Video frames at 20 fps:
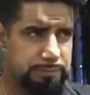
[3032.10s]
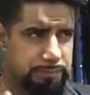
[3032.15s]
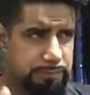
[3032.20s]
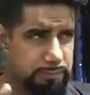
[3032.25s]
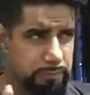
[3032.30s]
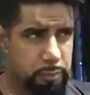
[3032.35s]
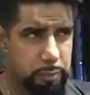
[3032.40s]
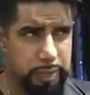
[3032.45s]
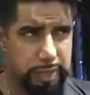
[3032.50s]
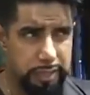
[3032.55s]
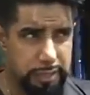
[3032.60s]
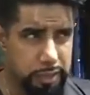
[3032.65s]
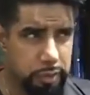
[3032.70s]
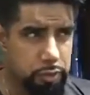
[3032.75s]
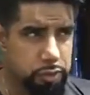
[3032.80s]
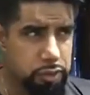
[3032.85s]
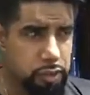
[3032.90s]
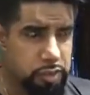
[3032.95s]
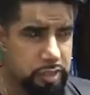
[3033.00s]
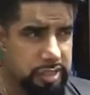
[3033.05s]
when I
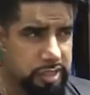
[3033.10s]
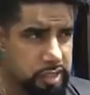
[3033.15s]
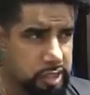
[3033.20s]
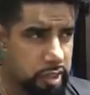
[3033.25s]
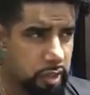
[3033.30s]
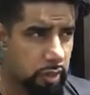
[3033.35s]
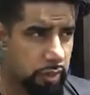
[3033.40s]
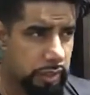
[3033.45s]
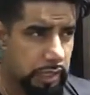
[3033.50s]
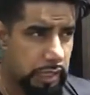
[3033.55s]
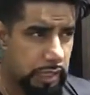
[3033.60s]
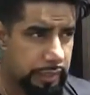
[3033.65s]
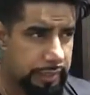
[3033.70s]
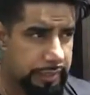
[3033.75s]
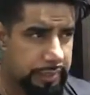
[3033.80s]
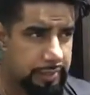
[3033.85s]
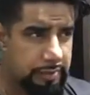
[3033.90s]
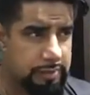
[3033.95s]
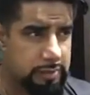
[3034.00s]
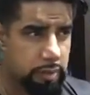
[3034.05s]
used to teach it
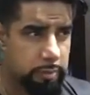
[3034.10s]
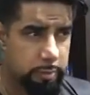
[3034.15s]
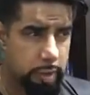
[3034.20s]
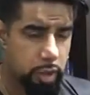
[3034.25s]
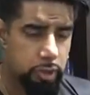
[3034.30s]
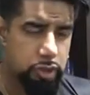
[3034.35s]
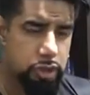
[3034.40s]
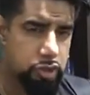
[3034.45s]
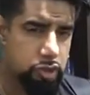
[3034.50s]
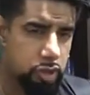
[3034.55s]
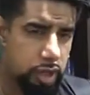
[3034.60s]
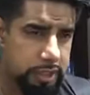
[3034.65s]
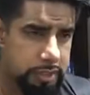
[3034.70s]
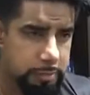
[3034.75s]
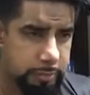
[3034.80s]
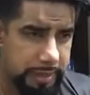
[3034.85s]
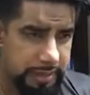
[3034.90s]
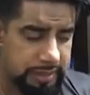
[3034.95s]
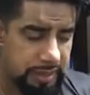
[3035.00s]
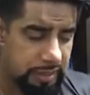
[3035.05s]
online. So I'm going to try to
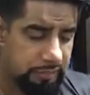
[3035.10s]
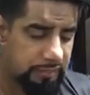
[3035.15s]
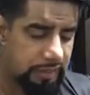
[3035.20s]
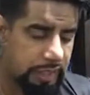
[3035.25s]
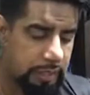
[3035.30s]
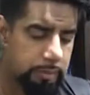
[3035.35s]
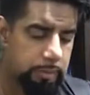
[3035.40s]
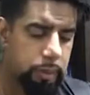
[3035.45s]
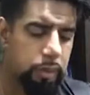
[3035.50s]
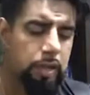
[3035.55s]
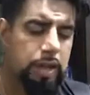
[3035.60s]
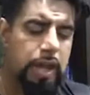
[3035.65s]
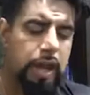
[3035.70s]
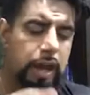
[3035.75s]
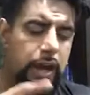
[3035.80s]
make that available.